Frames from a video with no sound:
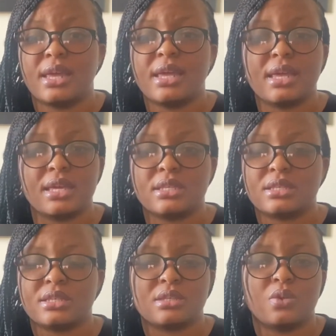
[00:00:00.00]

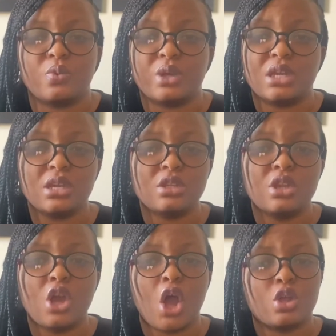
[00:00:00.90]
is within
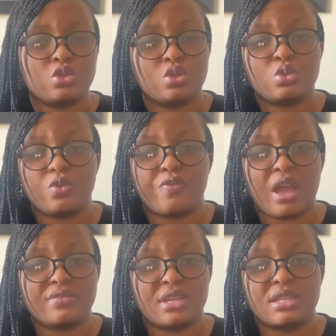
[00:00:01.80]
2 to
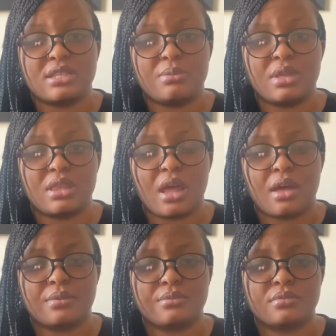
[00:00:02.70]
5 centimeters
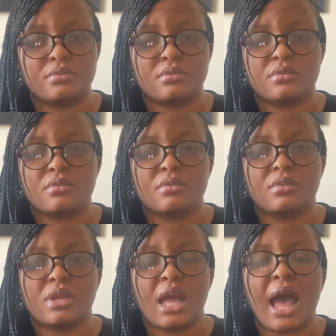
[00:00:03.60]

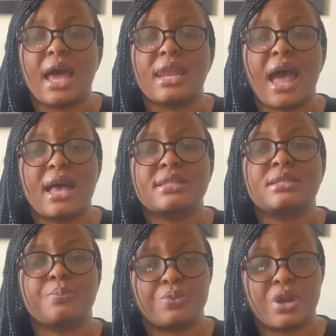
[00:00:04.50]
and has
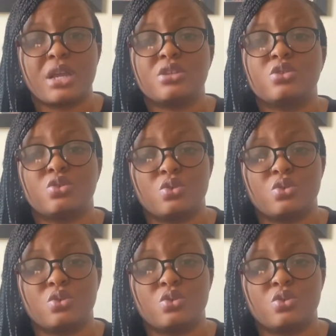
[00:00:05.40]
spread to